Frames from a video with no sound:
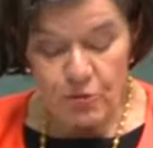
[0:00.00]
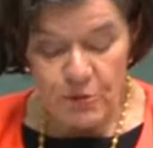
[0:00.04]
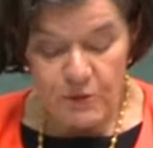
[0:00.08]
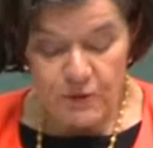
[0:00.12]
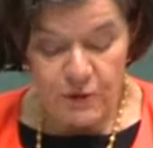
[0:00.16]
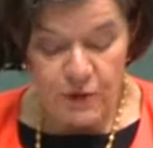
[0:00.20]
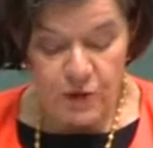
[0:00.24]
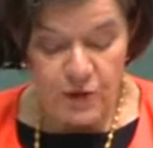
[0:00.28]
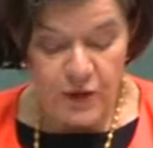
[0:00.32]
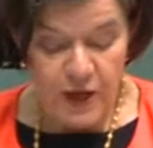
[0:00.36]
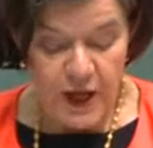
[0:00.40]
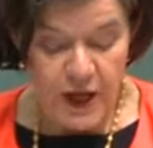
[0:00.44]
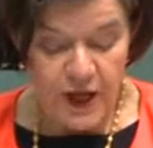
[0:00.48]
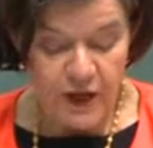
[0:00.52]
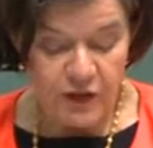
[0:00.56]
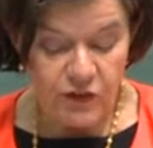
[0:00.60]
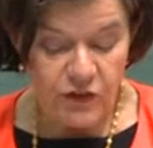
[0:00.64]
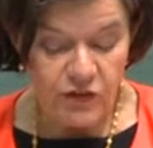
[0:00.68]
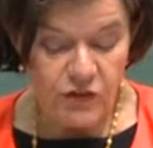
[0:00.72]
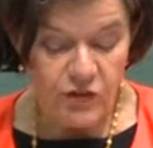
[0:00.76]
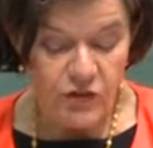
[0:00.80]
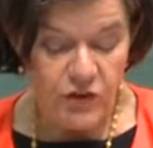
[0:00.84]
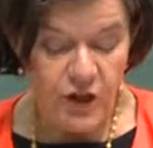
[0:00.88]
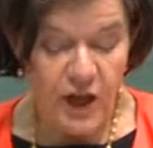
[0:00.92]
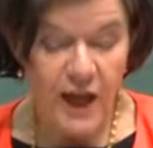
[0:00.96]
before the
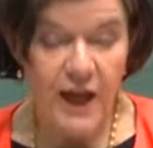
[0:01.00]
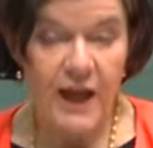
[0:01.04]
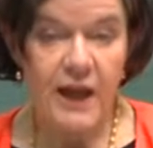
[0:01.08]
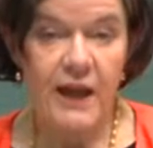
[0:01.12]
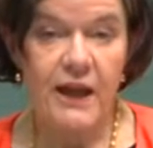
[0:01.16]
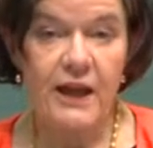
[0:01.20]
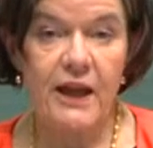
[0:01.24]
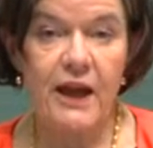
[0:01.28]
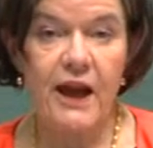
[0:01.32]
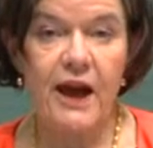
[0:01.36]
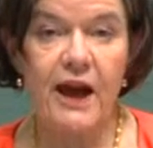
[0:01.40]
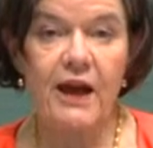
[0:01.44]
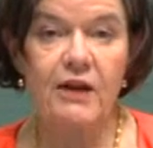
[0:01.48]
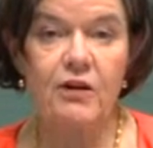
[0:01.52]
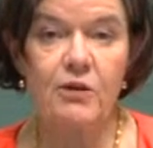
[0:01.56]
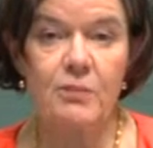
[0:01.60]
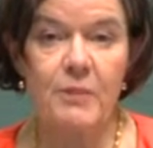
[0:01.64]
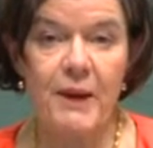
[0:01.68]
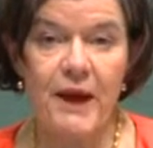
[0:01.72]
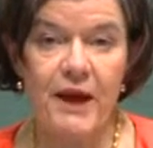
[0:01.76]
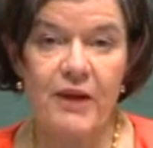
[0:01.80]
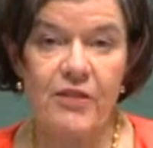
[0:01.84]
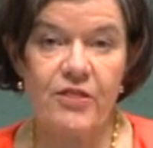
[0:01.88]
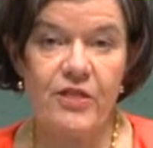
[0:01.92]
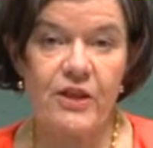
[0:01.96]
House today are
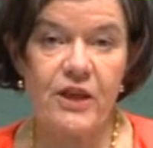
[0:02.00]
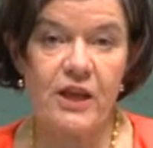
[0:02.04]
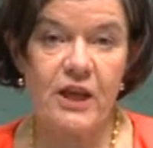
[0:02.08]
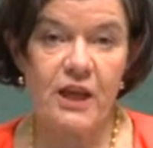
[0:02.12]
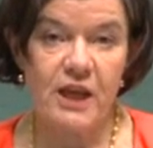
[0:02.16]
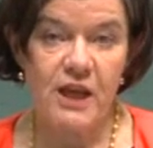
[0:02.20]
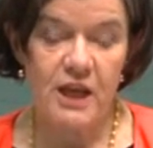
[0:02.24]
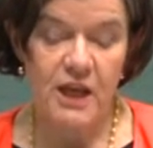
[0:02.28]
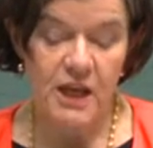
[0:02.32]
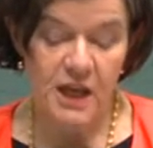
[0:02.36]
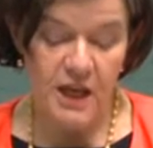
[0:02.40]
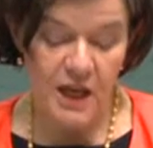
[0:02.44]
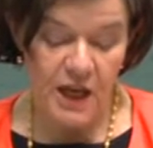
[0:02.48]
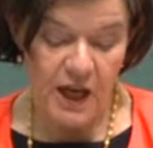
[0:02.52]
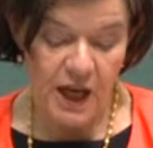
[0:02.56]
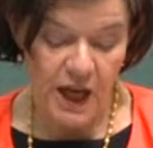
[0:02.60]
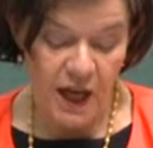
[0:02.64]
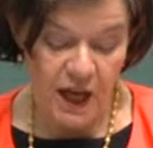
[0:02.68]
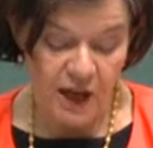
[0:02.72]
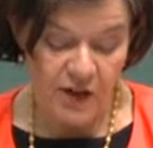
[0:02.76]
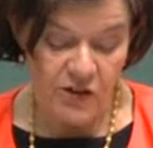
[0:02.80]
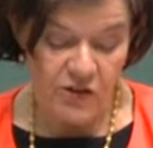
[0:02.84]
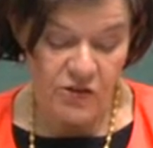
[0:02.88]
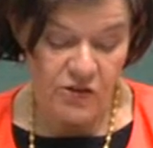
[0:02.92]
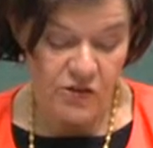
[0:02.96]
about the here
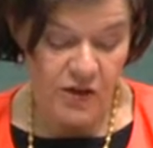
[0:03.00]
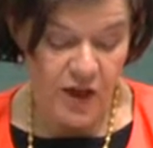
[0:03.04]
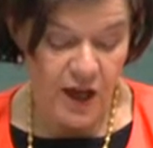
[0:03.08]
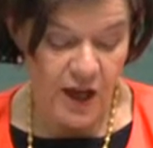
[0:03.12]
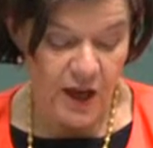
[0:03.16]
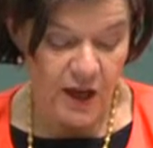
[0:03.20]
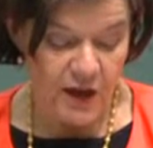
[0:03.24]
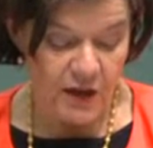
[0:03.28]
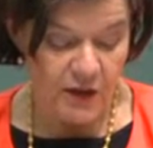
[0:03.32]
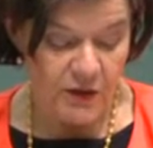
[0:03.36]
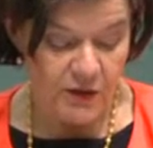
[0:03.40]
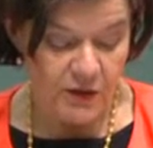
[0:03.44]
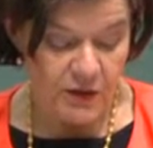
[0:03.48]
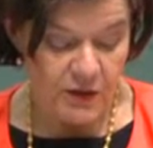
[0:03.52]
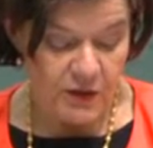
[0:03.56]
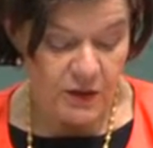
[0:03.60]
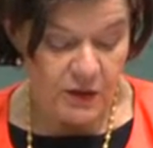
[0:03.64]
and now,